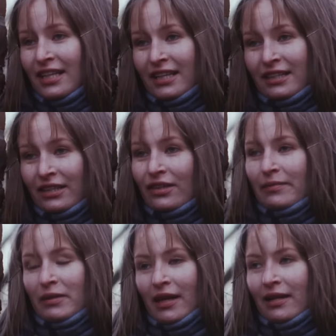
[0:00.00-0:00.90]
here. You know,
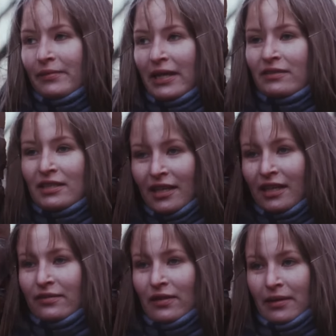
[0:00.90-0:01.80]
I'm, I'm never
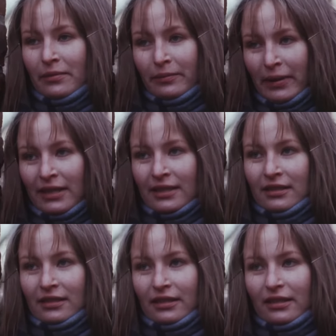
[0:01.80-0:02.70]
scared when I'm in
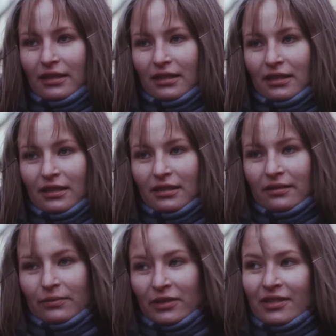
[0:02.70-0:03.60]
Byker. Why?
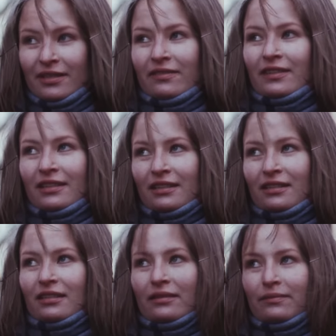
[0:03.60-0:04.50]
Because I feel
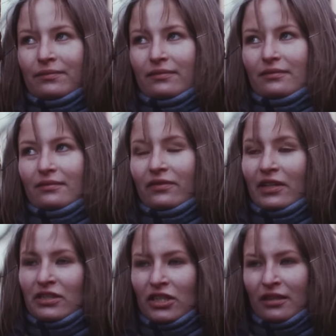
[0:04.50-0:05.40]
it's a
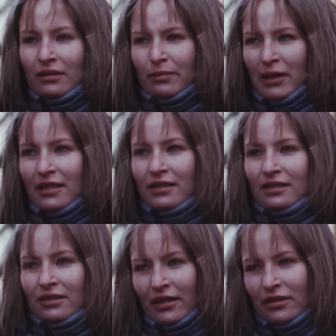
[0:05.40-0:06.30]
very gentle
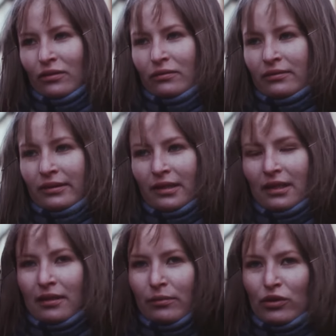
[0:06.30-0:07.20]
place. You know, I know
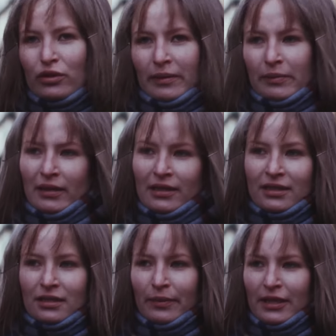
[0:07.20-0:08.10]
most people, at
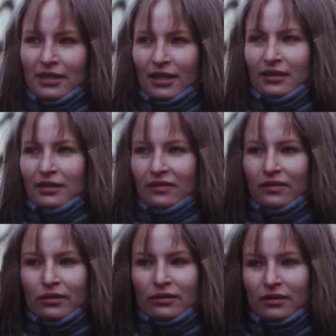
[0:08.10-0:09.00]
least by sight, if
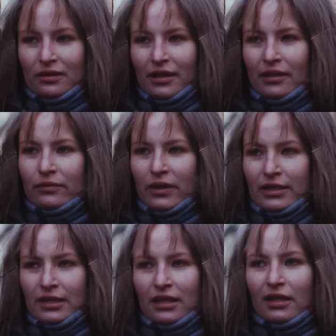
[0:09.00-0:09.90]
not
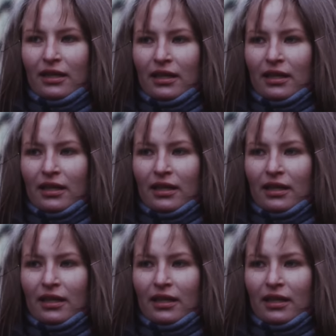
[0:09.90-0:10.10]
otherwise. A